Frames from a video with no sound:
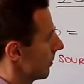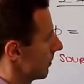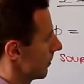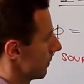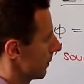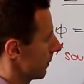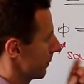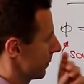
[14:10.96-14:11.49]

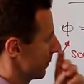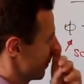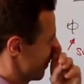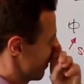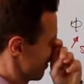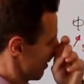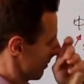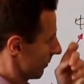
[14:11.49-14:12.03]

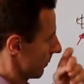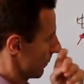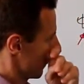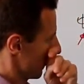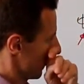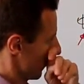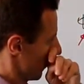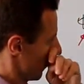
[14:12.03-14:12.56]
So
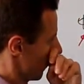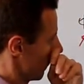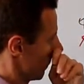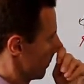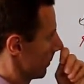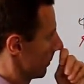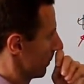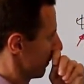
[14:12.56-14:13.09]
the phi
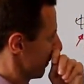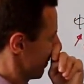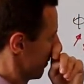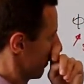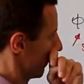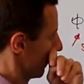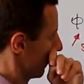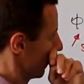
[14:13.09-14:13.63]
j,
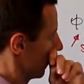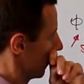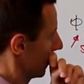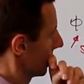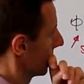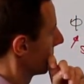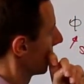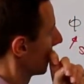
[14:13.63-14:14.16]

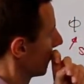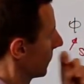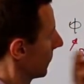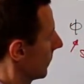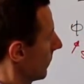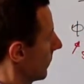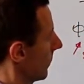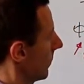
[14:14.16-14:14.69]
and
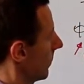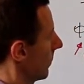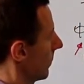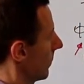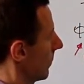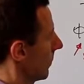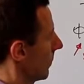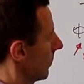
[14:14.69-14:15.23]
I
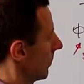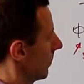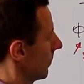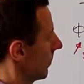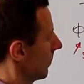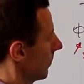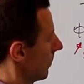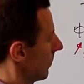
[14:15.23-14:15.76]
assume that
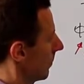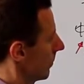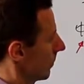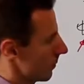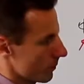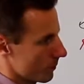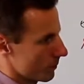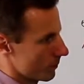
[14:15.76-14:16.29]
there will
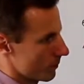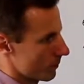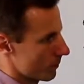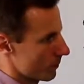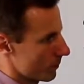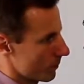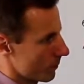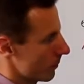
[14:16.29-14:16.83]
be as
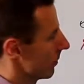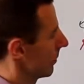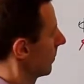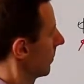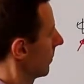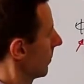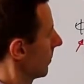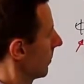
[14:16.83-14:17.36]
many phi
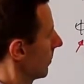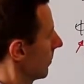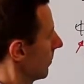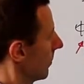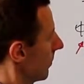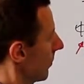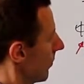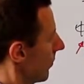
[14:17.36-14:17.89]
j's
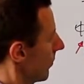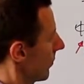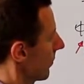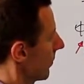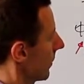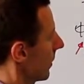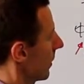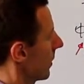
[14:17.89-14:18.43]
as
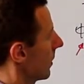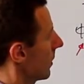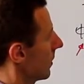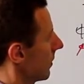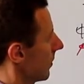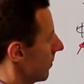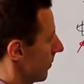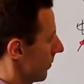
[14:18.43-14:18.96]
the
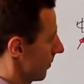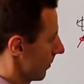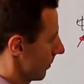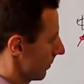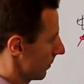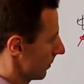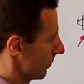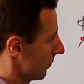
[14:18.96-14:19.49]

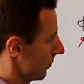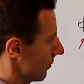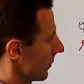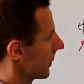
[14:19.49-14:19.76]
elements.